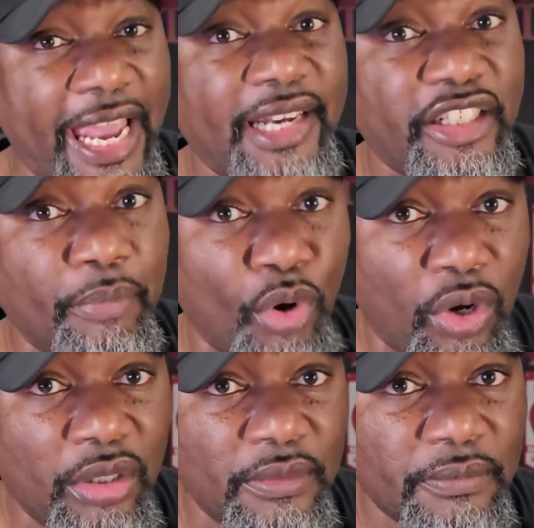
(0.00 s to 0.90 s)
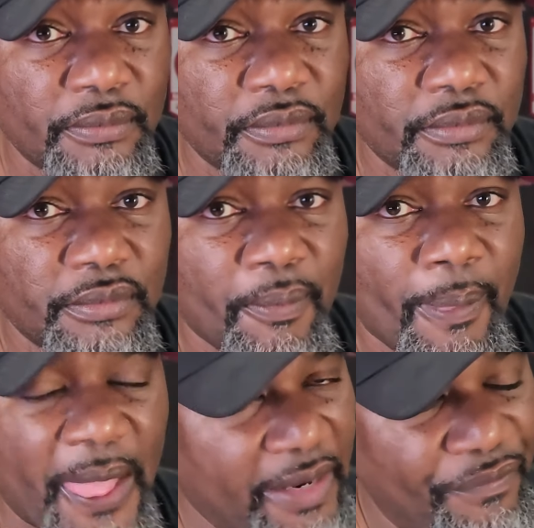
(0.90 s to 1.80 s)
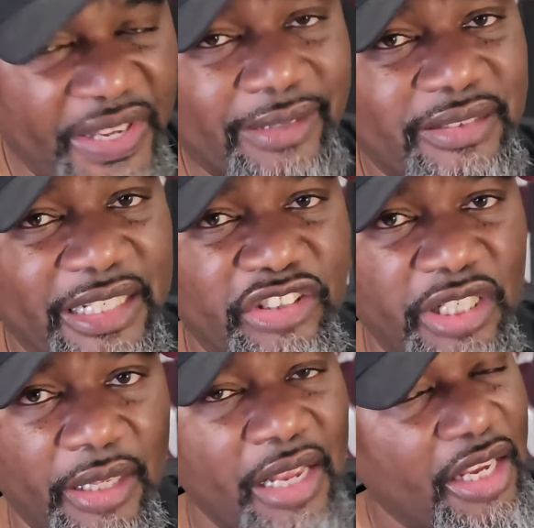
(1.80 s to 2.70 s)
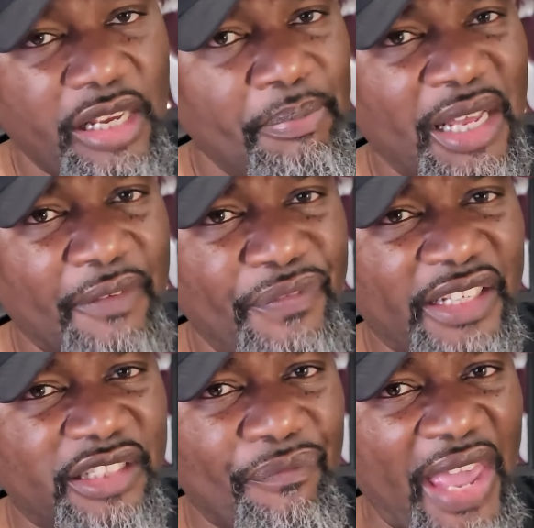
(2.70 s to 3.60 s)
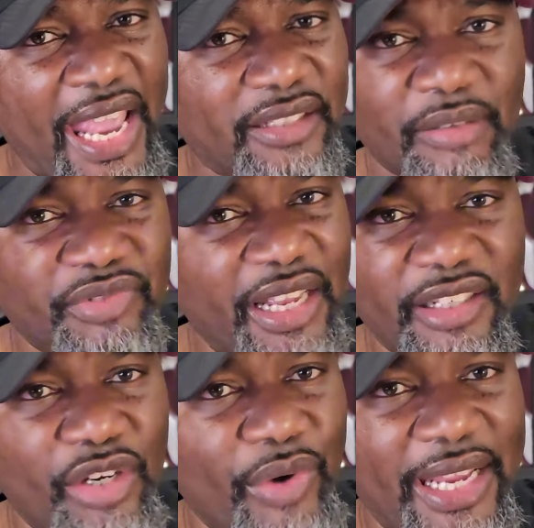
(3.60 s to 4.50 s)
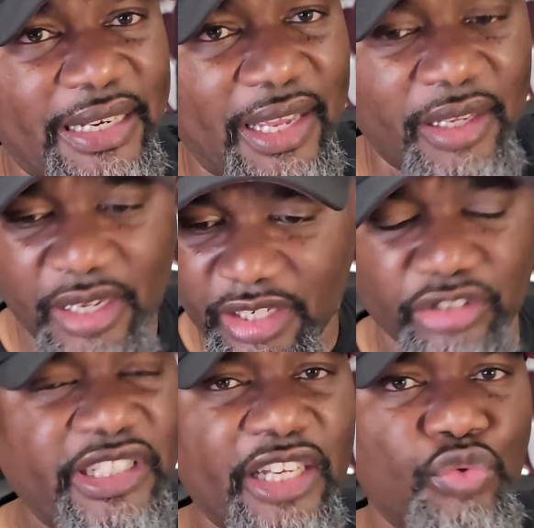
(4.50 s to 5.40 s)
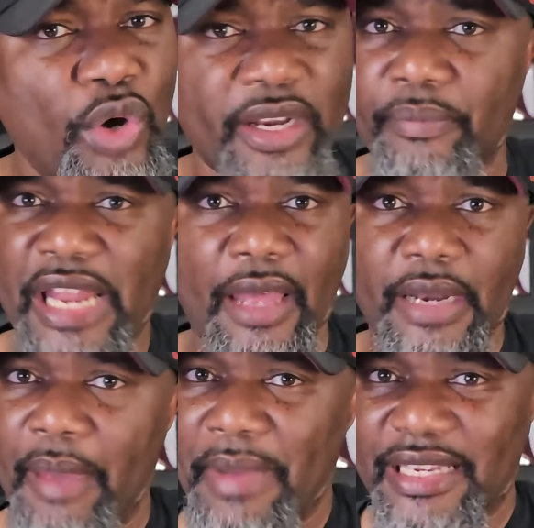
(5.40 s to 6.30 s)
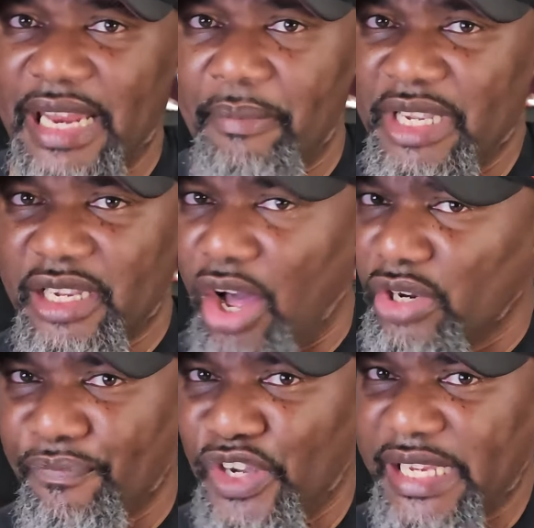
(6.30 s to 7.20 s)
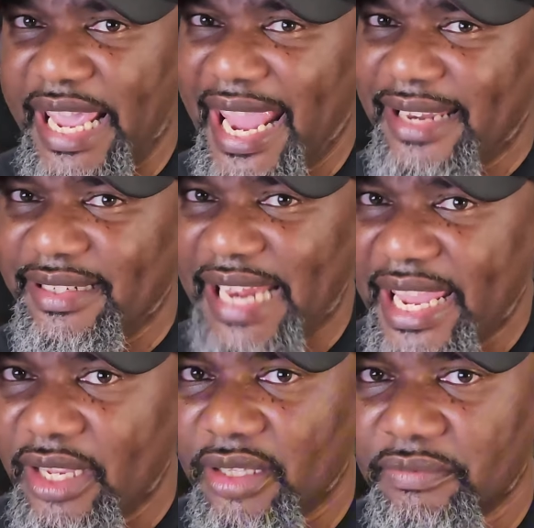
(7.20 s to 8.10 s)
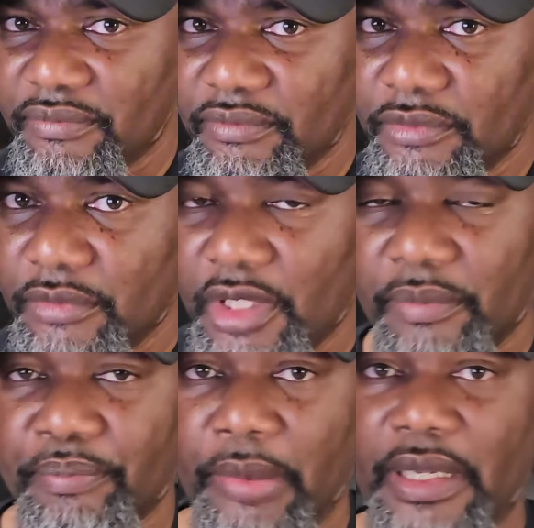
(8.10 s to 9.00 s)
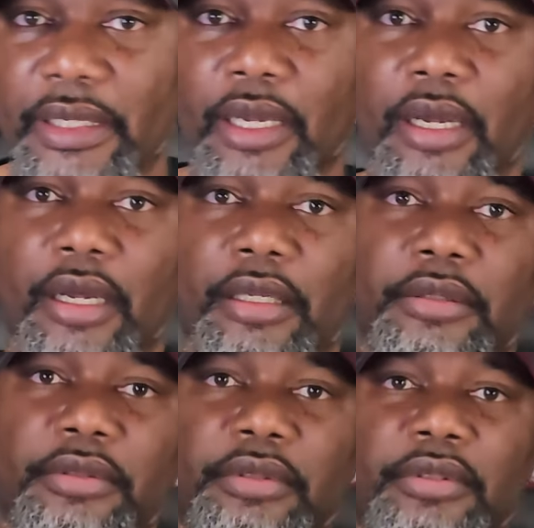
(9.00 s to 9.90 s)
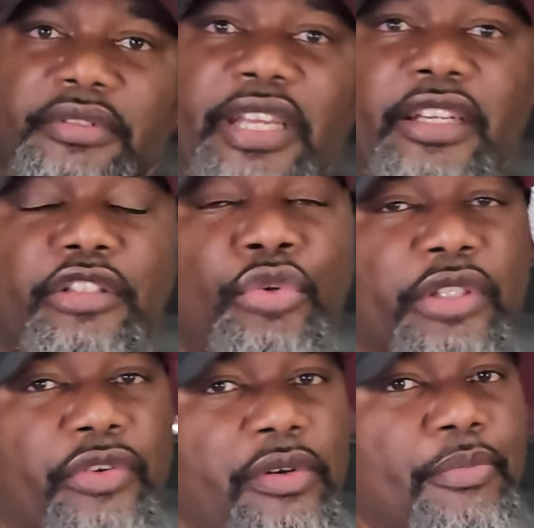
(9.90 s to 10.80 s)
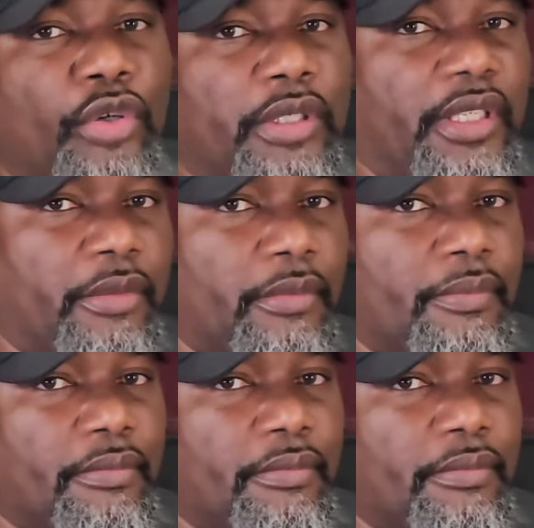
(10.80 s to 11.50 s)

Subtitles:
Kalen DeBoer, and fix this shit. And you better fix it fast, I'm telling you right now. Because guess what? I might not be calling for your head today. But take two or three more of them.